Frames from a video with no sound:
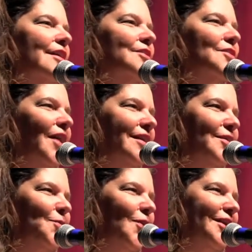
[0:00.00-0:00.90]
So I
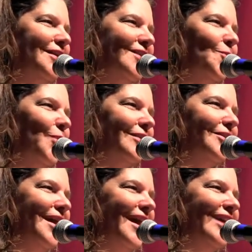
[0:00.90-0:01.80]
didn't want to
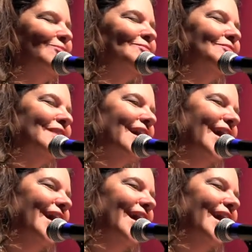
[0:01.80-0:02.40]
quit then.